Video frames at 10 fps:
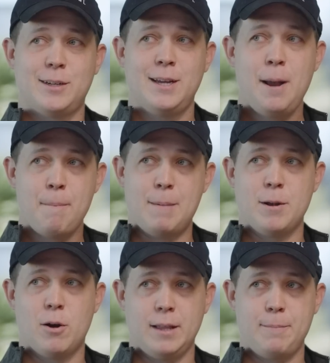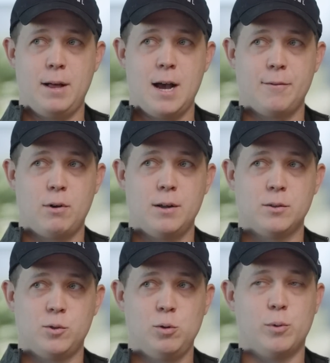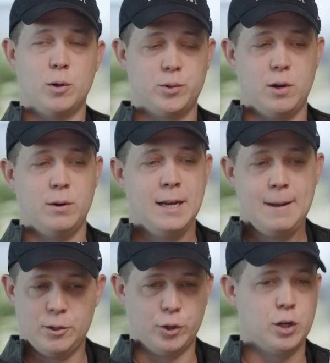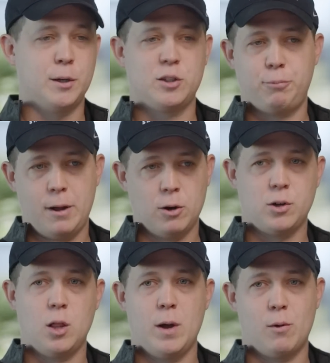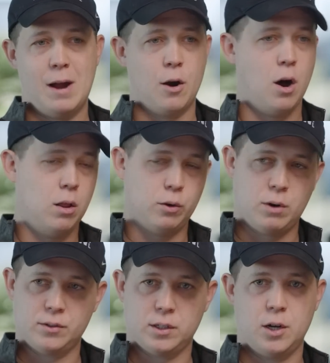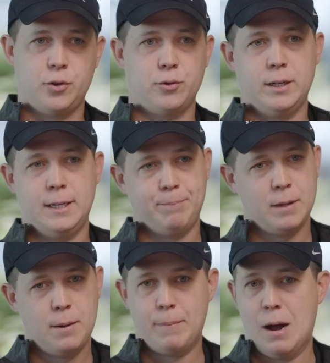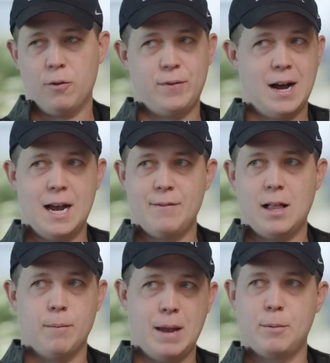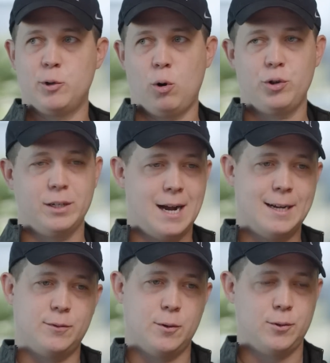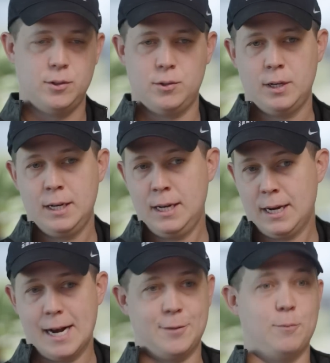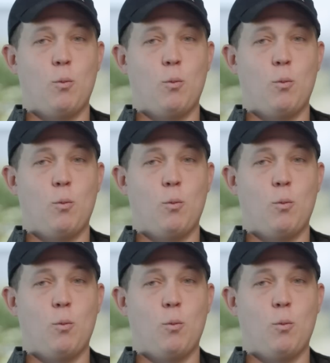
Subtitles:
and maybe going to late playoff runs and Super Bowls. So it's a good mix of players all the way around, all across the country, Power 5, Alabama, Georgia guys versus guys from